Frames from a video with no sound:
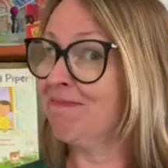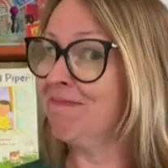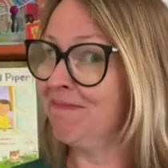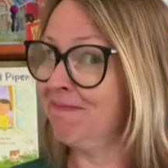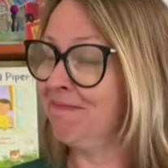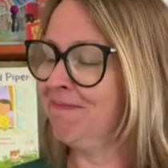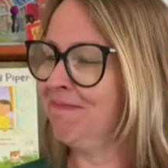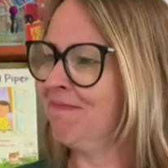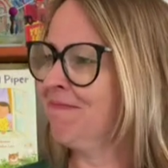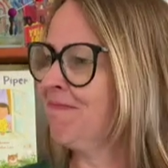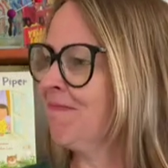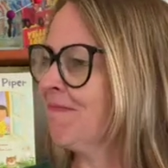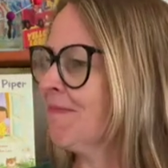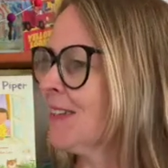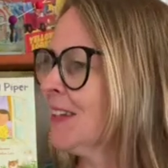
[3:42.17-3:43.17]

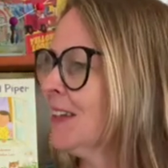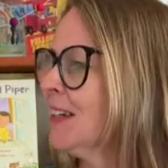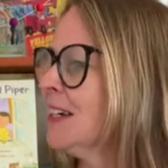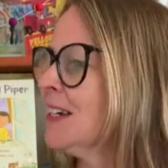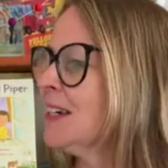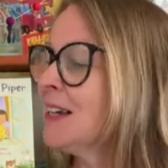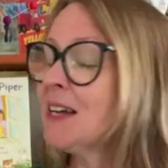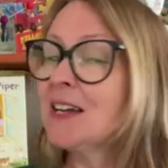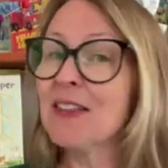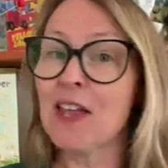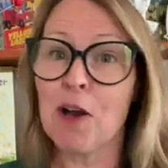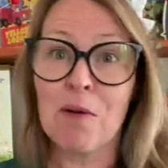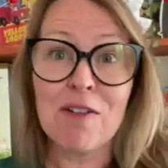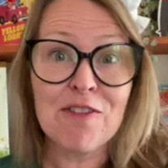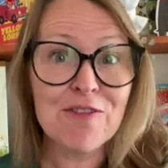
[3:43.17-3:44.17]

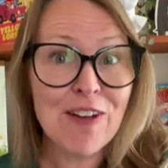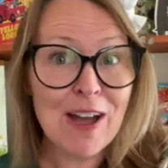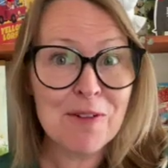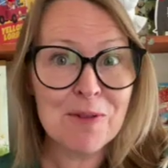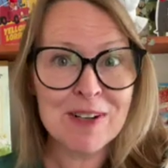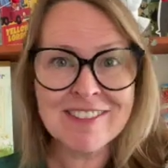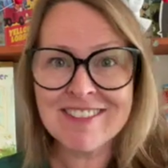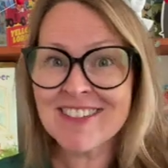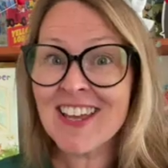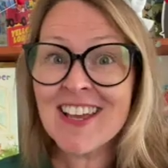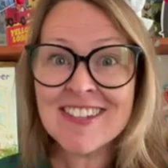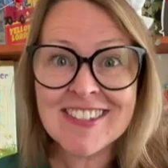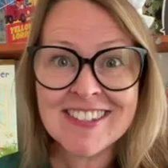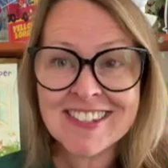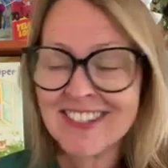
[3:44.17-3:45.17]
There were fat ones,
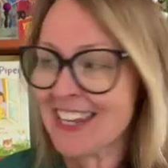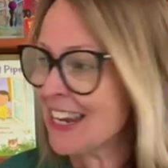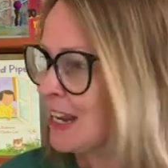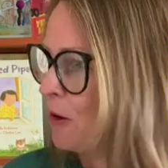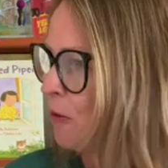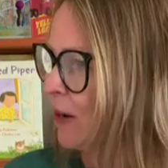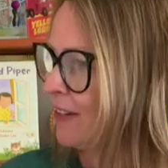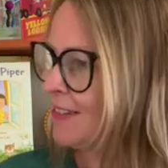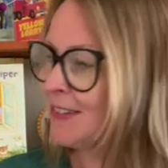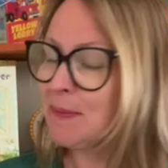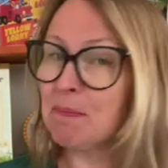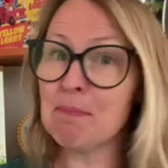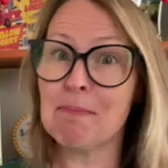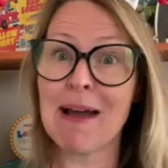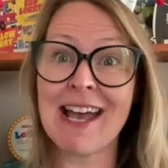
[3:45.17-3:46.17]
skinny ones,
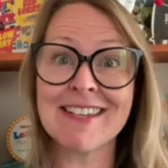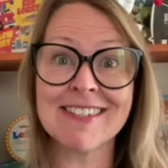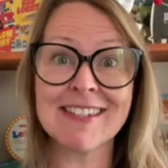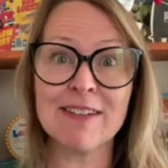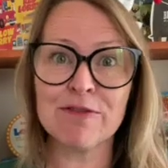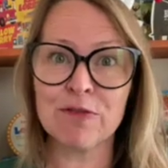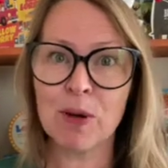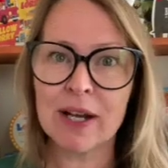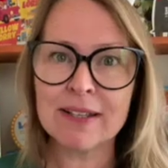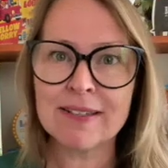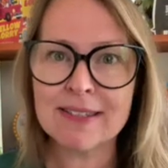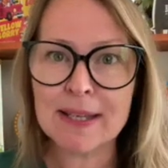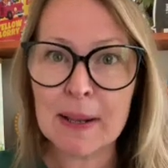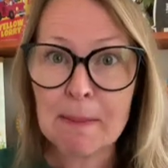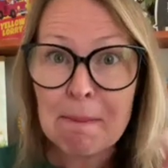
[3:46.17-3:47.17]
massive
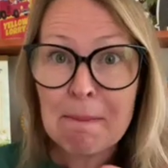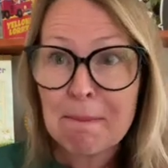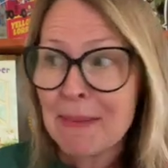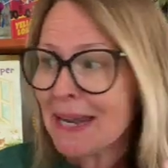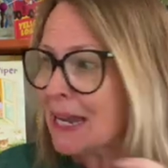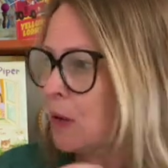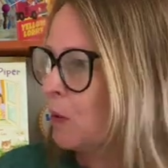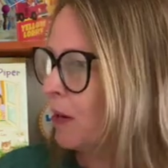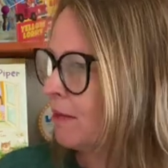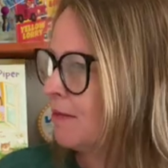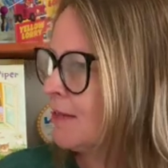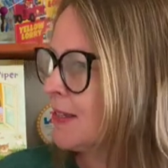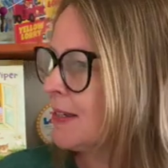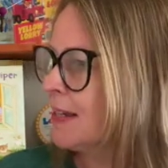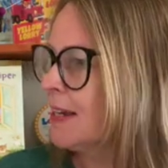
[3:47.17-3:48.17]
ones and mini
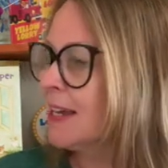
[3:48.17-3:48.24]
ones,